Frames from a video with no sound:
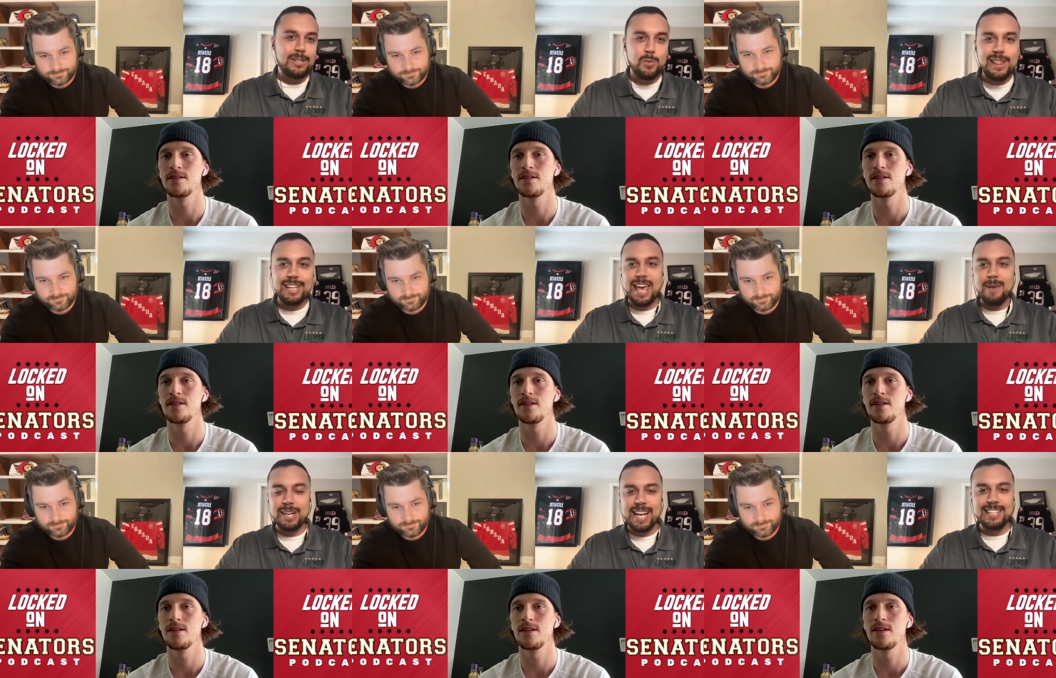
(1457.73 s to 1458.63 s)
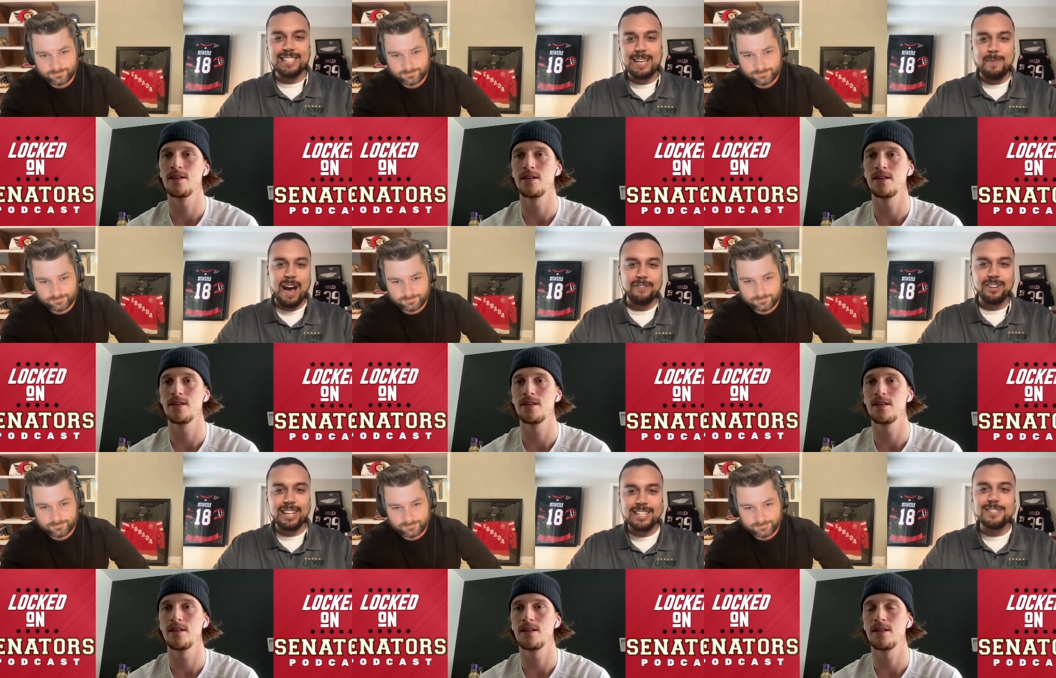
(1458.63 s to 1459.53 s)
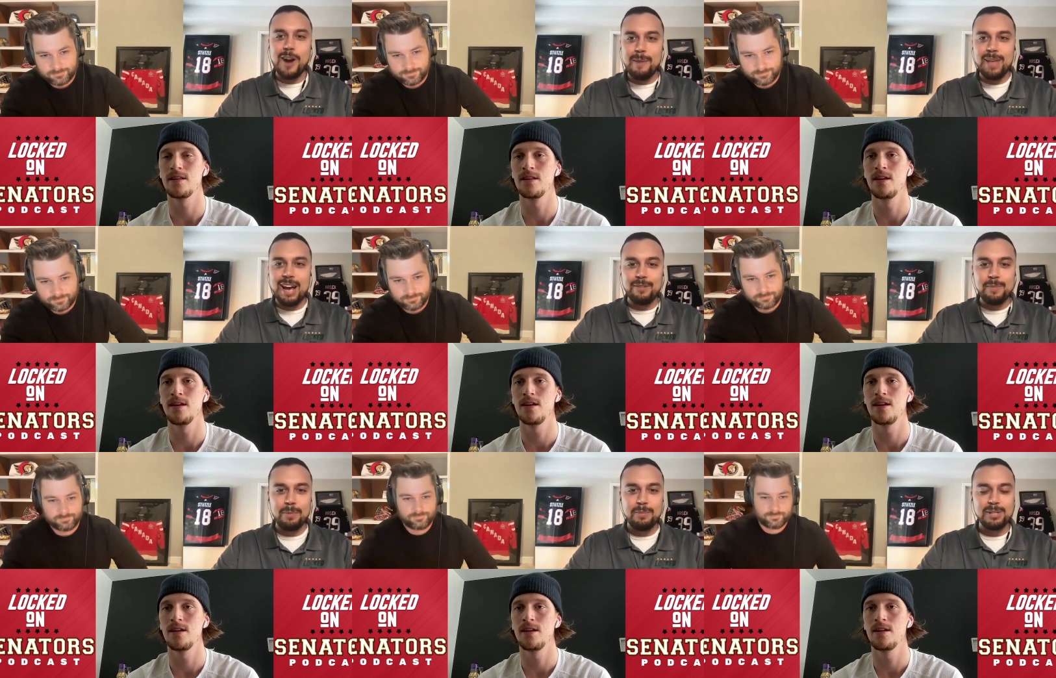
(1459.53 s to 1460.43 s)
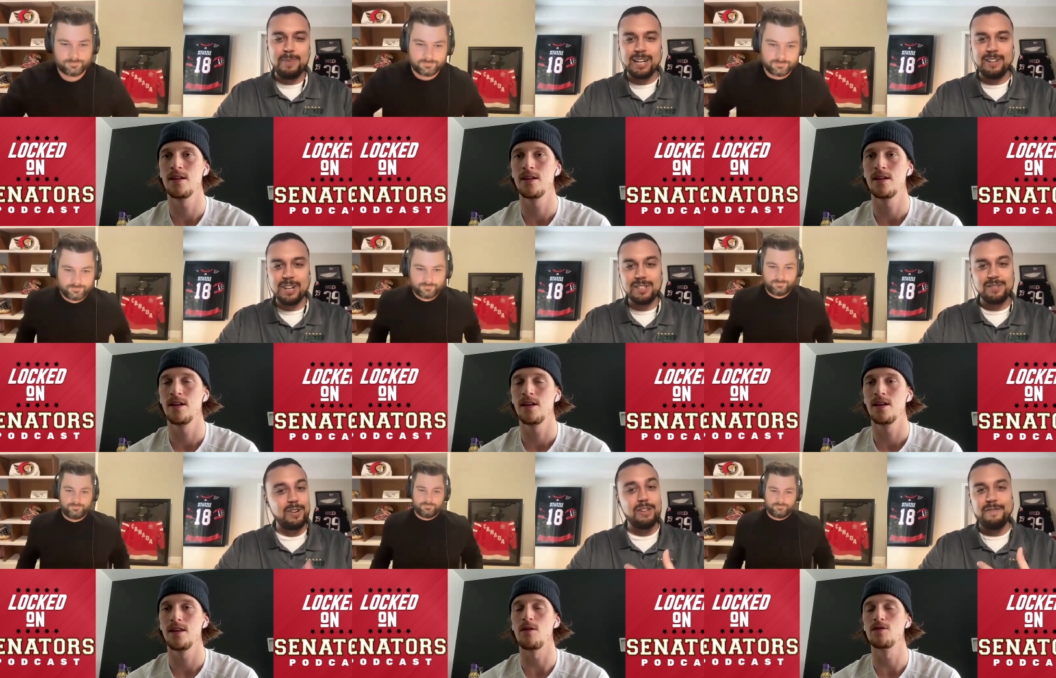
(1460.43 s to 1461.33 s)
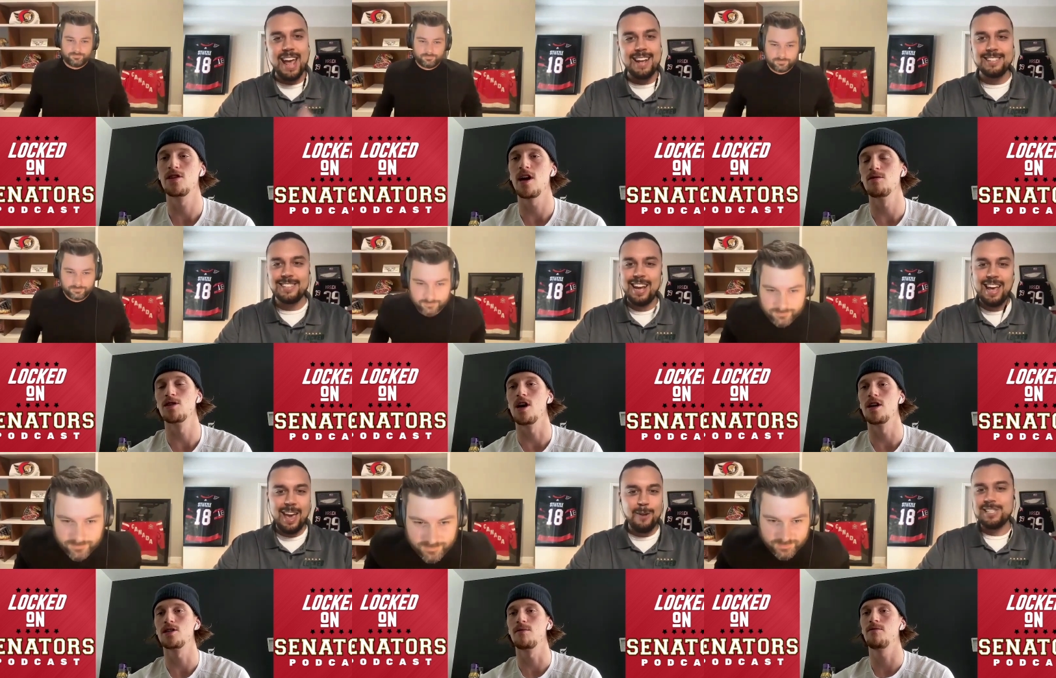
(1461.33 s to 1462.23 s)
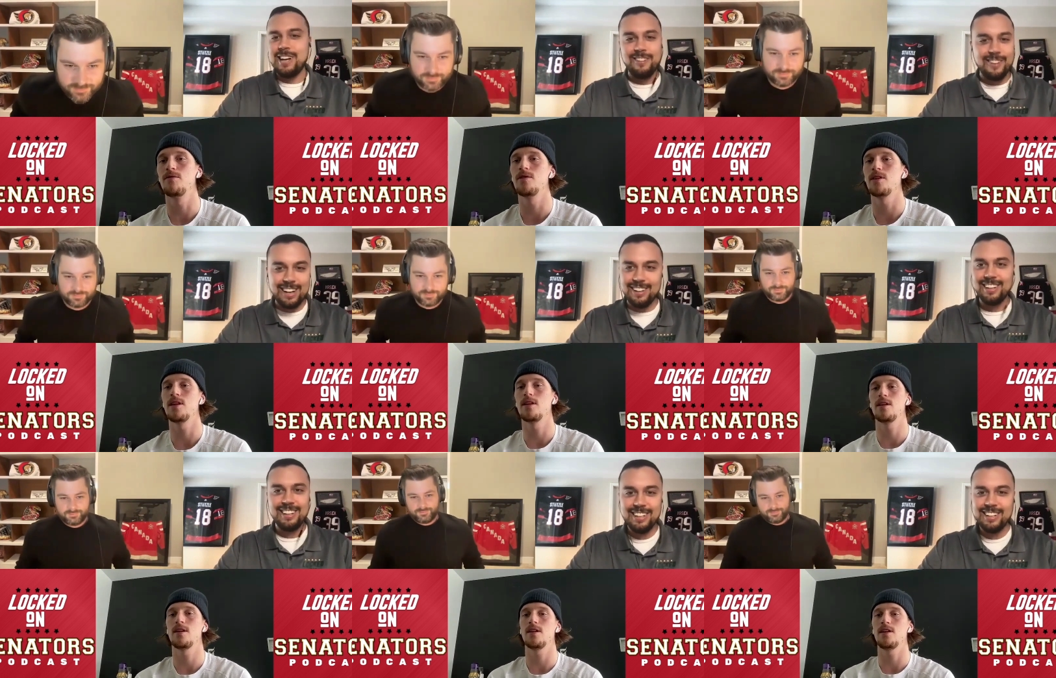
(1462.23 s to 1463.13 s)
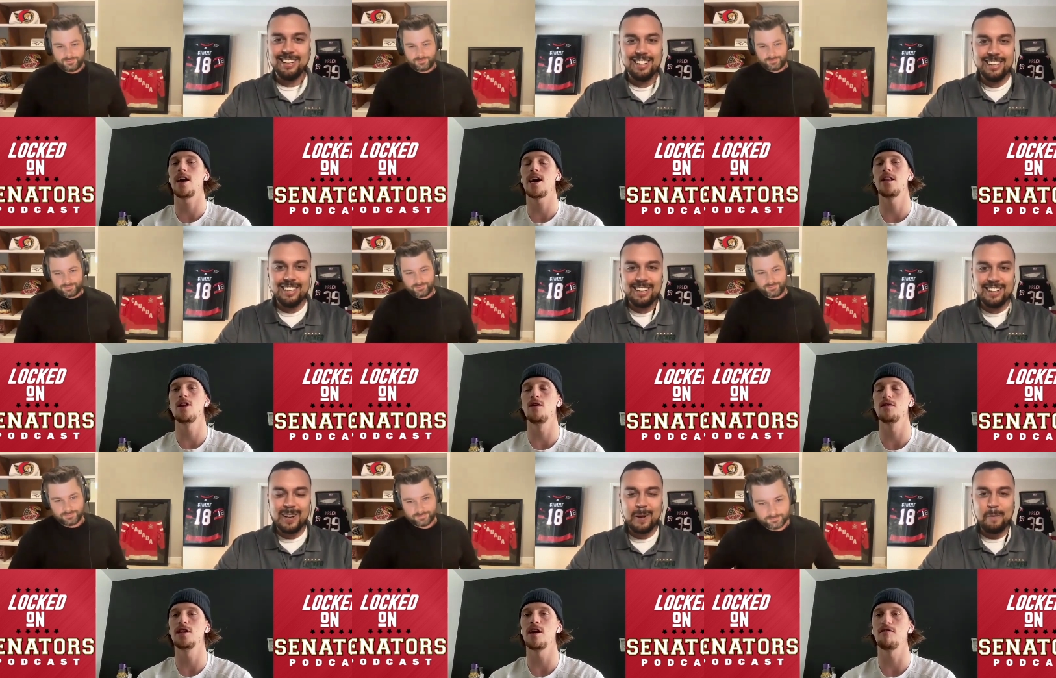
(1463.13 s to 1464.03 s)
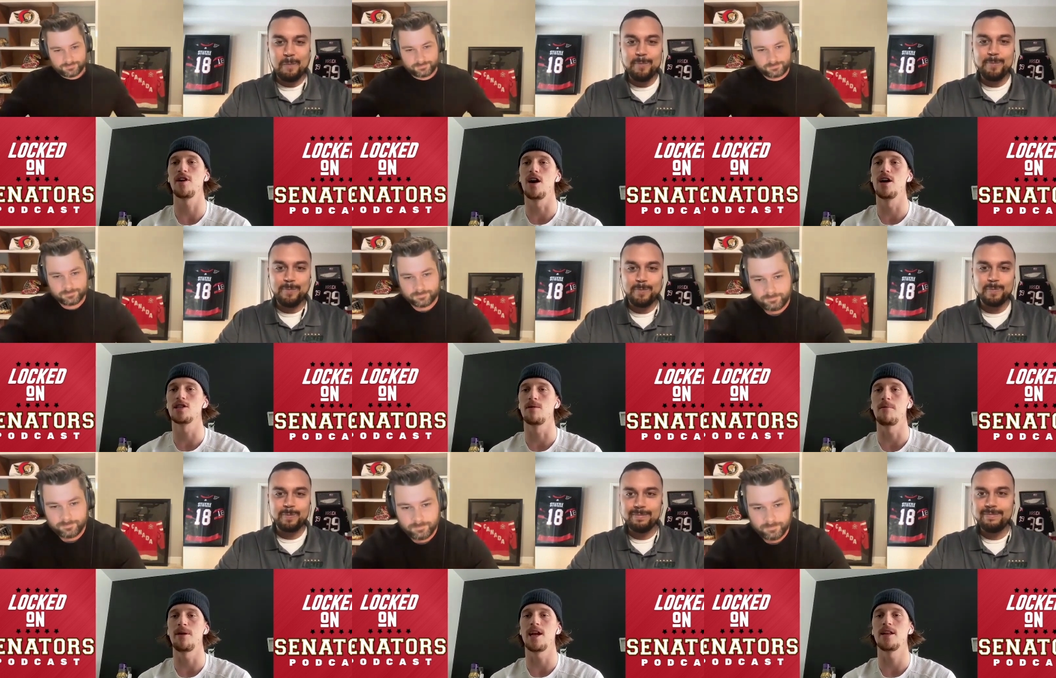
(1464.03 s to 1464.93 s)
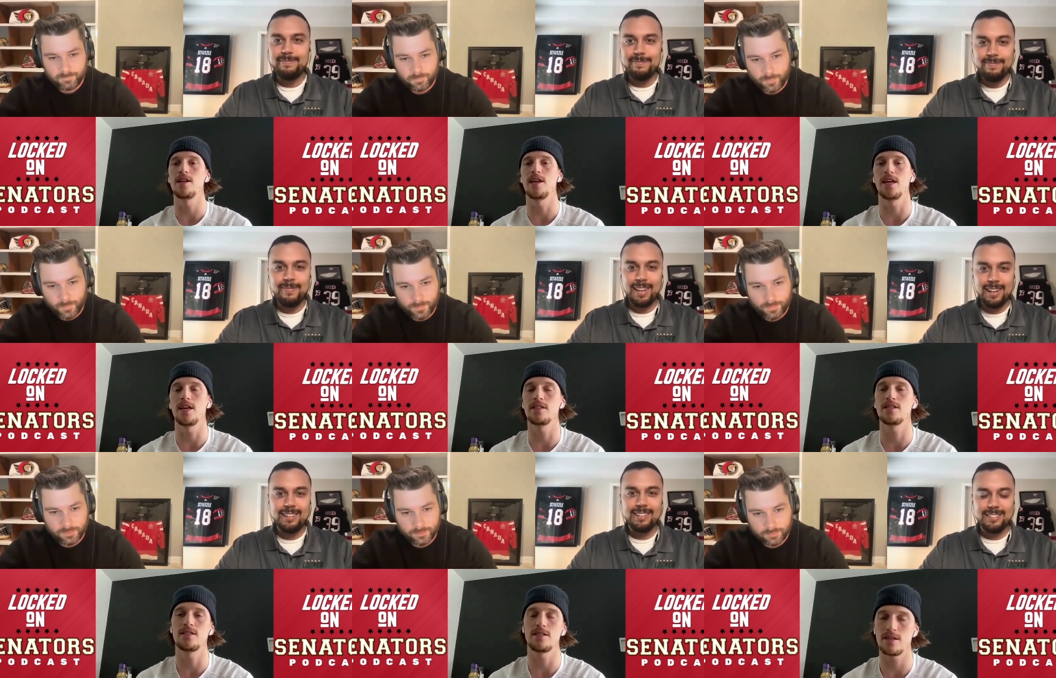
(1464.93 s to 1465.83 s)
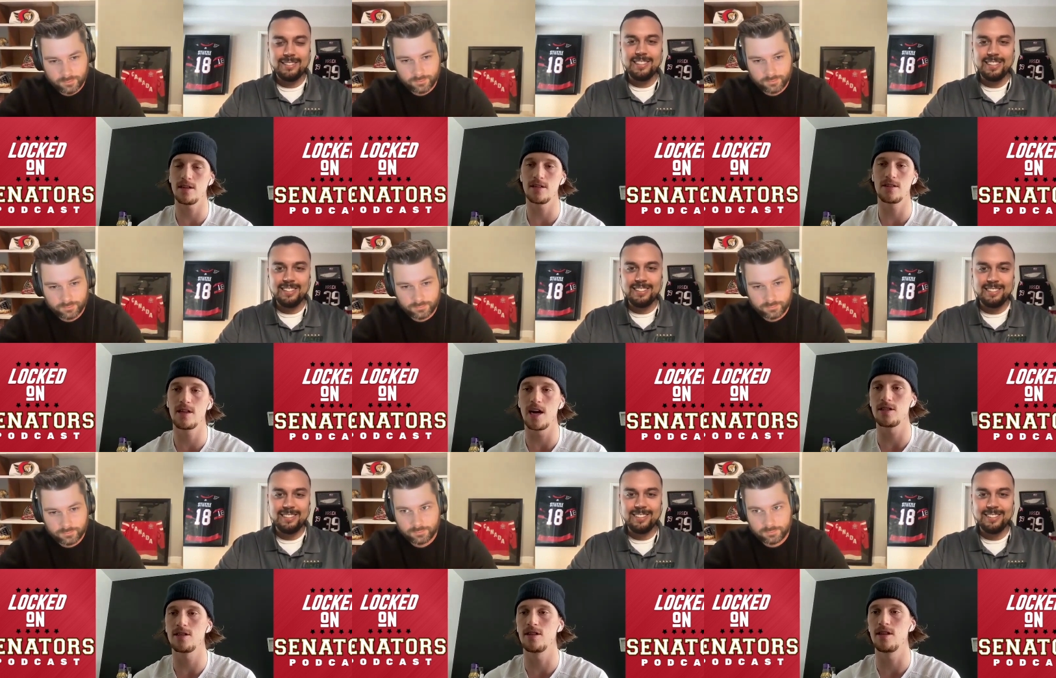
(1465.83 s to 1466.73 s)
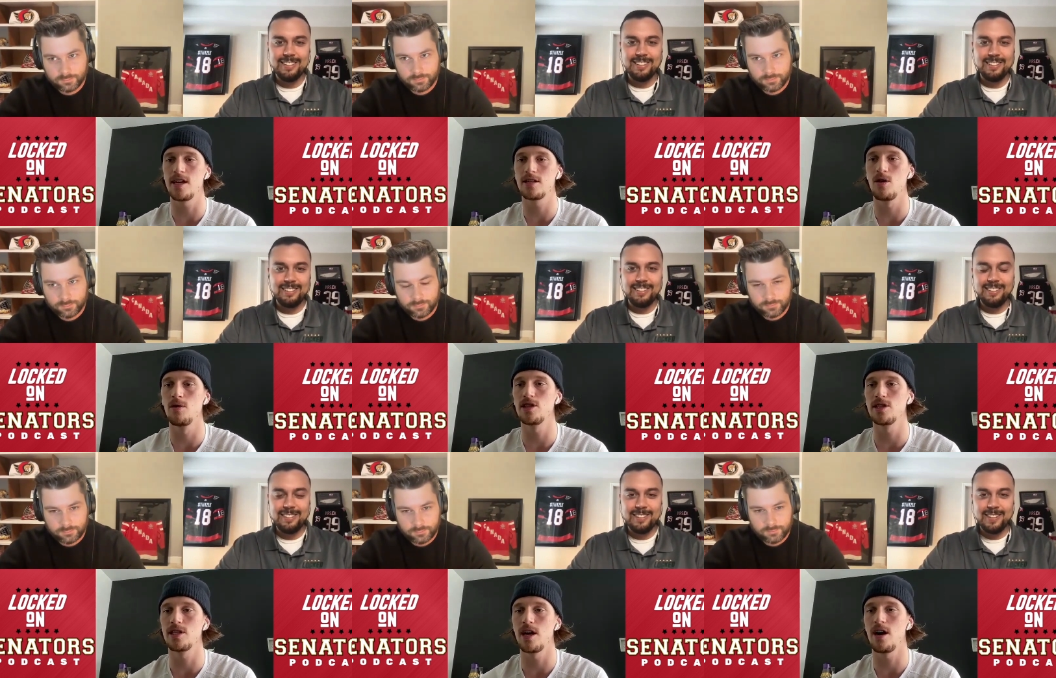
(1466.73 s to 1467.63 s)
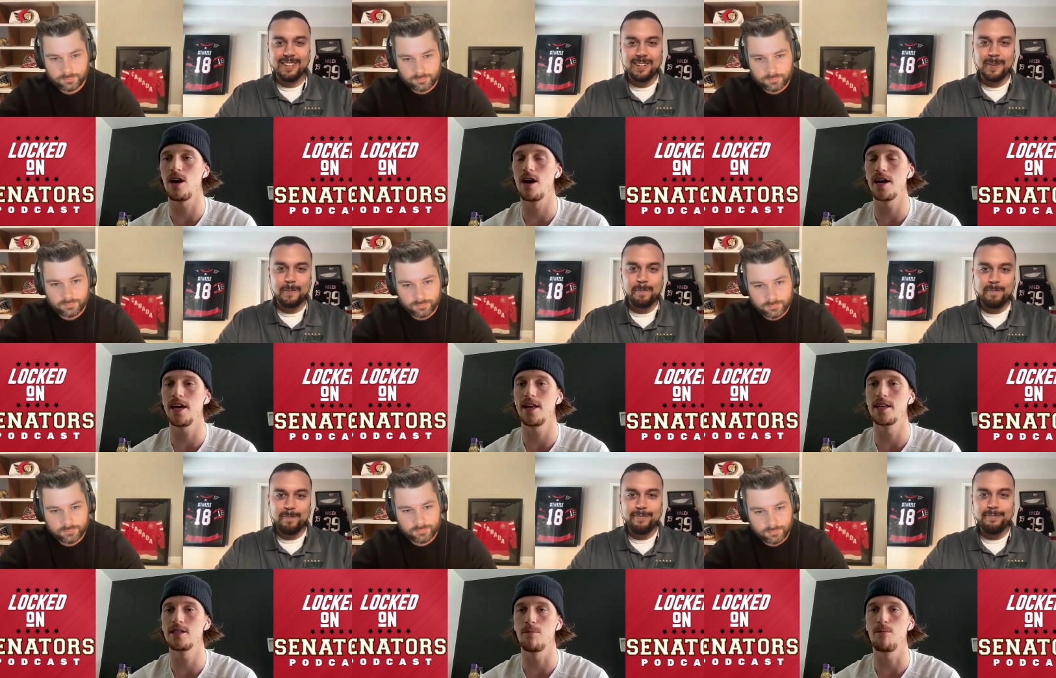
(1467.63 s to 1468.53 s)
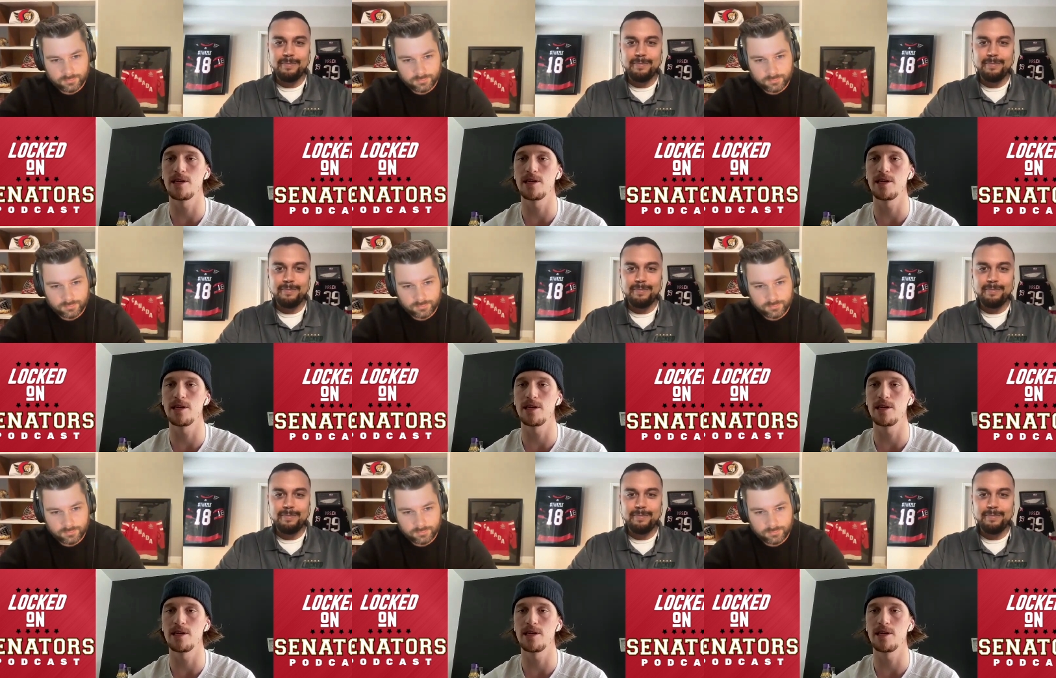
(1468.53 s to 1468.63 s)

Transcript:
Speaker 1: guys win the game and get to see him after. Like, describe that from your perspective because for the that fans, was, was awesome. it was unreal
Speaker 2: yeah, no, it was definitely awesome. I mean, at the it's that's that's always the side of hockey. That's the